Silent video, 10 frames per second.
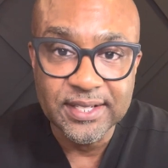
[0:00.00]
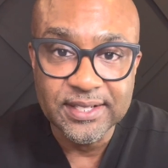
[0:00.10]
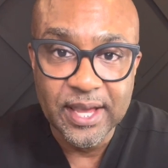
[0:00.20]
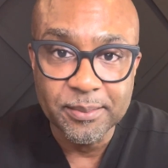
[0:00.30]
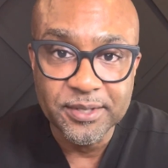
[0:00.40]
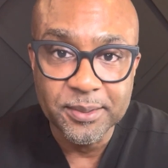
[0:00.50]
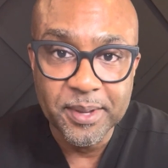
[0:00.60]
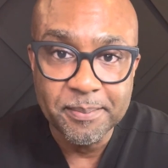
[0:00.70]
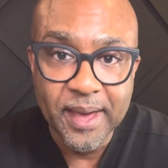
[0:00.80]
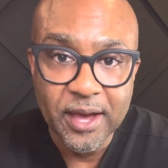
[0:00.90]
is able to be
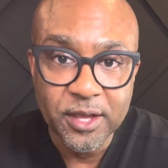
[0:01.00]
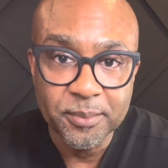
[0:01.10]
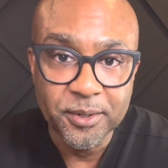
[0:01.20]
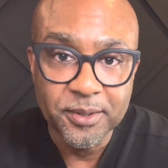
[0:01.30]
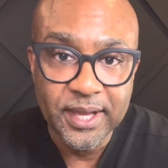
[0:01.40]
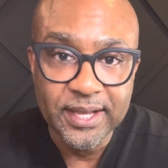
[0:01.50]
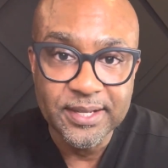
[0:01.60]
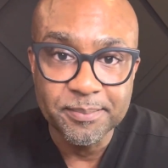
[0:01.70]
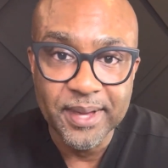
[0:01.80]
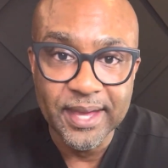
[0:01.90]
malleable and
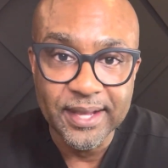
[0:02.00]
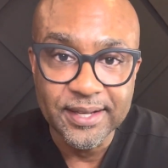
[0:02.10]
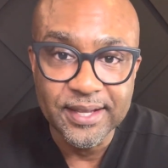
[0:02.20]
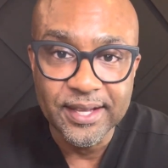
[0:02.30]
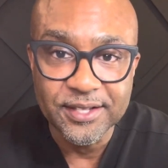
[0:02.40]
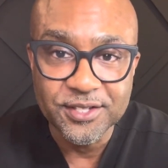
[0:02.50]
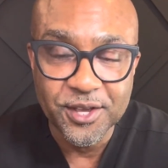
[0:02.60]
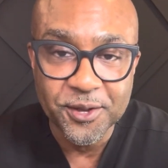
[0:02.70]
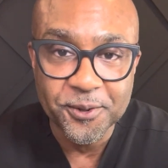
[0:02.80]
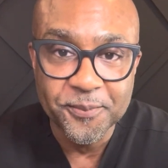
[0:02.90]
to bend. And
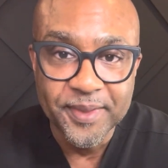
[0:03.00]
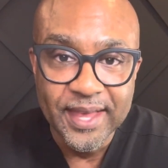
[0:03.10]
so